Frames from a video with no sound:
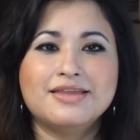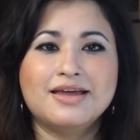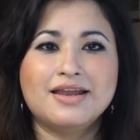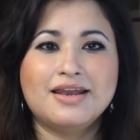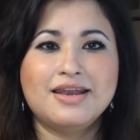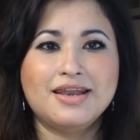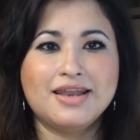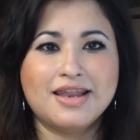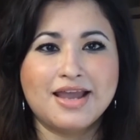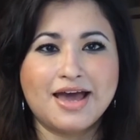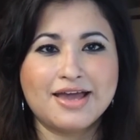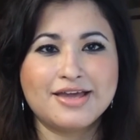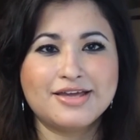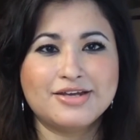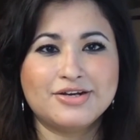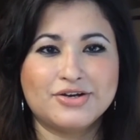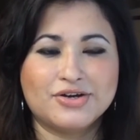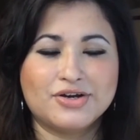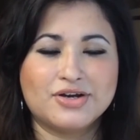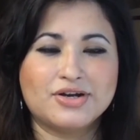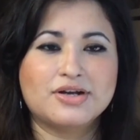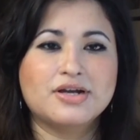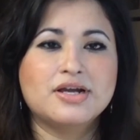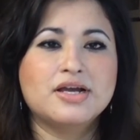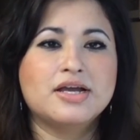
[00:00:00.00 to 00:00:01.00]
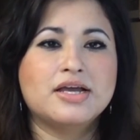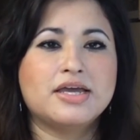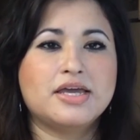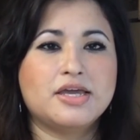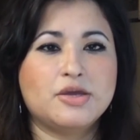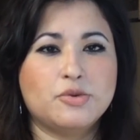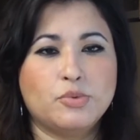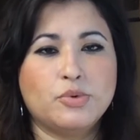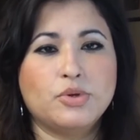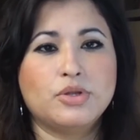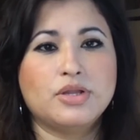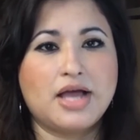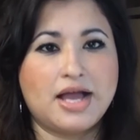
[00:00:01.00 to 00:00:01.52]
the lighter
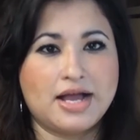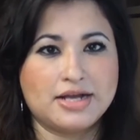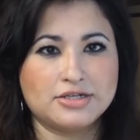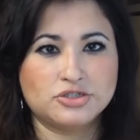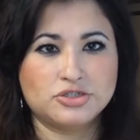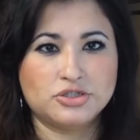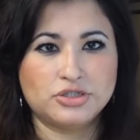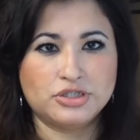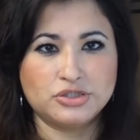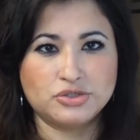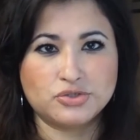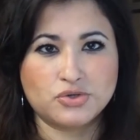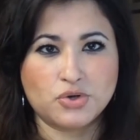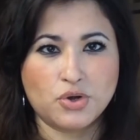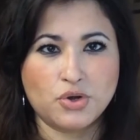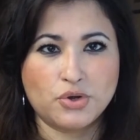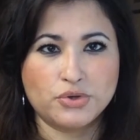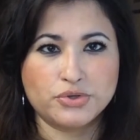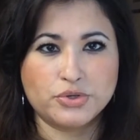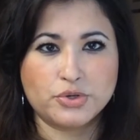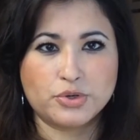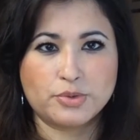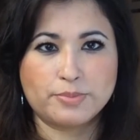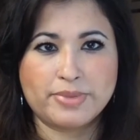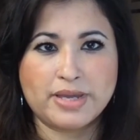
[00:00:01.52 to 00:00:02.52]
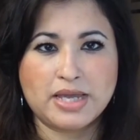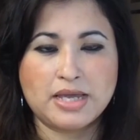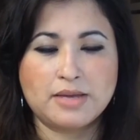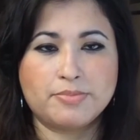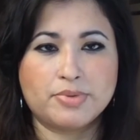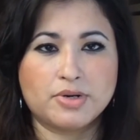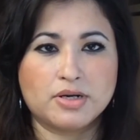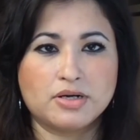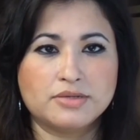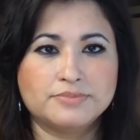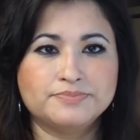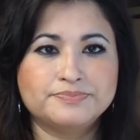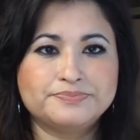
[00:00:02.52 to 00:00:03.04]
it will actually draw on your
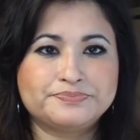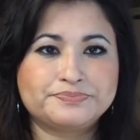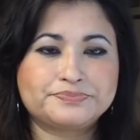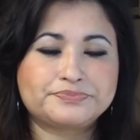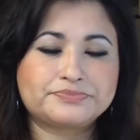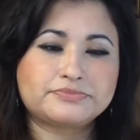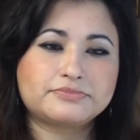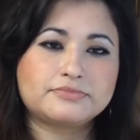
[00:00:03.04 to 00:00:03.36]
paper.